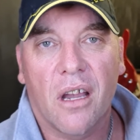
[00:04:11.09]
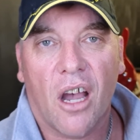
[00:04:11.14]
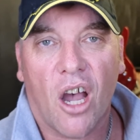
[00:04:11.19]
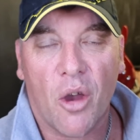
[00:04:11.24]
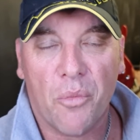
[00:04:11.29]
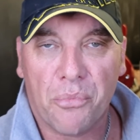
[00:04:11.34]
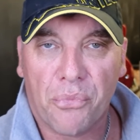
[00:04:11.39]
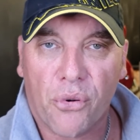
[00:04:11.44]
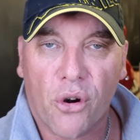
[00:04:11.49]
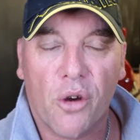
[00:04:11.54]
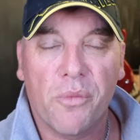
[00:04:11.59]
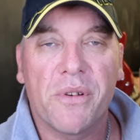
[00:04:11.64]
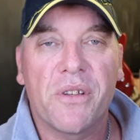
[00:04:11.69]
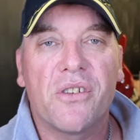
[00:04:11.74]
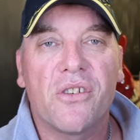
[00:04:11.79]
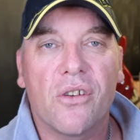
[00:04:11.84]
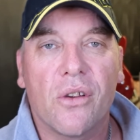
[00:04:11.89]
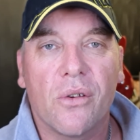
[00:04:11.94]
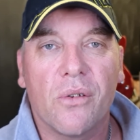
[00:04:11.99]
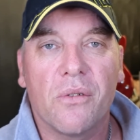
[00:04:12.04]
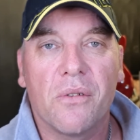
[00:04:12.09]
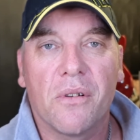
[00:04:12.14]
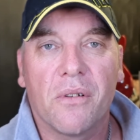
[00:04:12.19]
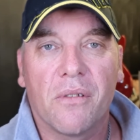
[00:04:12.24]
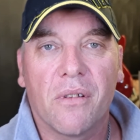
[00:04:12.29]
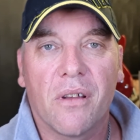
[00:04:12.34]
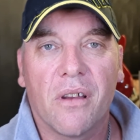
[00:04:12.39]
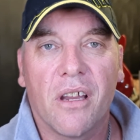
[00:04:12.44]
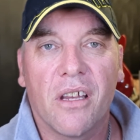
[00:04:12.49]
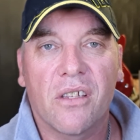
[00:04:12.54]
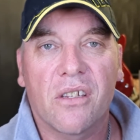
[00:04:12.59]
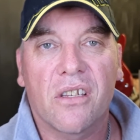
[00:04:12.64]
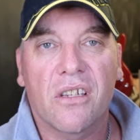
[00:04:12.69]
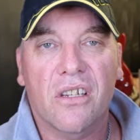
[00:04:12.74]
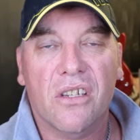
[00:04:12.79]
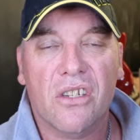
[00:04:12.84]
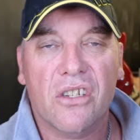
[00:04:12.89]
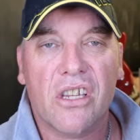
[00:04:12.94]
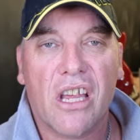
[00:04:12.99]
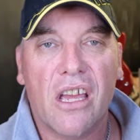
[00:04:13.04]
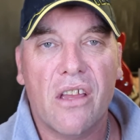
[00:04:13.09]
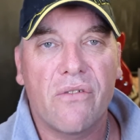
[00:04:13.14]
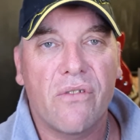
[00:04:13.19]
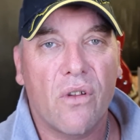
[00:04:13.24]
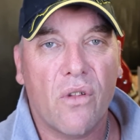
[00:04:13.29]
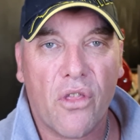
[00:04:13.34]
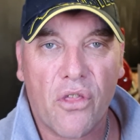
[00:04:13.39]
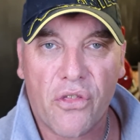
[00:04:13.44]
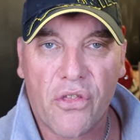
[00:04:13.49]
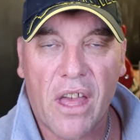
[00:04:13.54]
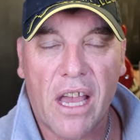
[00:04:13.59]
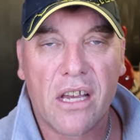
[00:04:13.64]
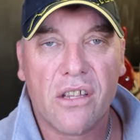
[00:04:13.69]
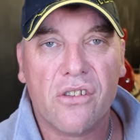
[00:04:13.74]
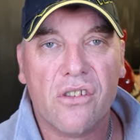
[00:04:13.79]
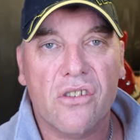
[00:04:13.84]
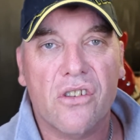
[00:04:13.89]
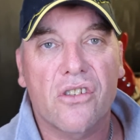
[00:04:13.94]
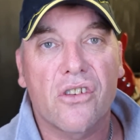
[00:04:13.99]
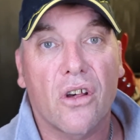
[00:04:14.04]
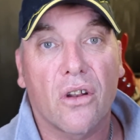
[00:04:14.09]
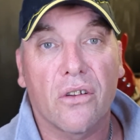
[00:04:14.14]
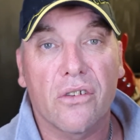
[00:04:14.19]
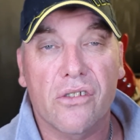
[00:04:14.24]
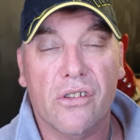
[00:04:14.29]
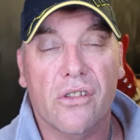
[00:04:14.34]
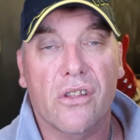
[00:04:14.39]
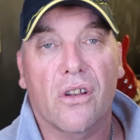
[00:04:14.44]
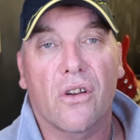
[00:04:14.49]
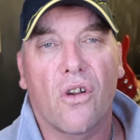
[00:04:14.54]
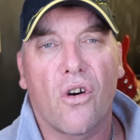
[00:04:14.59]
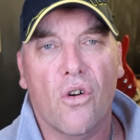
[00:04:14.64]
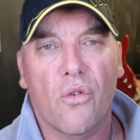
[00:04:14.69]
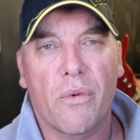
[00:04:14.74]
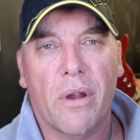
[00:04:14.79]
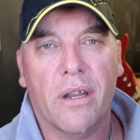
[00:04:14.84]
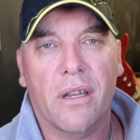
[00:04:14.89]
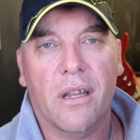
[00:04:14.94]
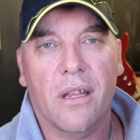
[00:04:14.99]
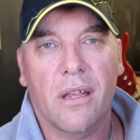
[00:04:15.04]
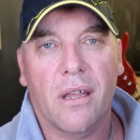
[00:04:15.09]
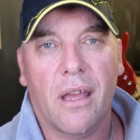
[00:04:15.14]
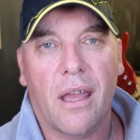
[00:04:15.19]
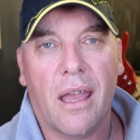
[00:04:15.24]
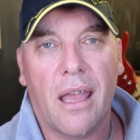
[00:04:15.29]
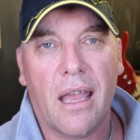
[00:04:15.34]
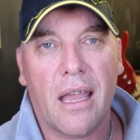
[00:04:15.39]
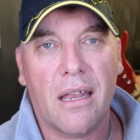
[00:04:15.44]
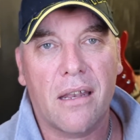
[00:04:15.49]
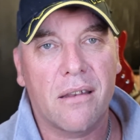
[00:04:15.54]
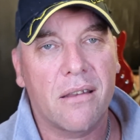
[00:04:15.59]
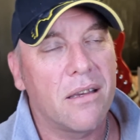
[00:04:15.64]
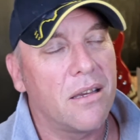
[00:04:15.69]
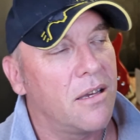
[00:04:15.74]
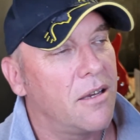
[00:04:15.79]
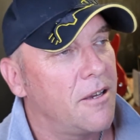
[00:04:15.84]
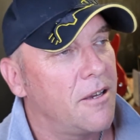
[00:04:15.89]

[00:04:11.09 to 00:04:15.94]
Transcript: I promise you, it's going to save you thousands of dollars in the long run, and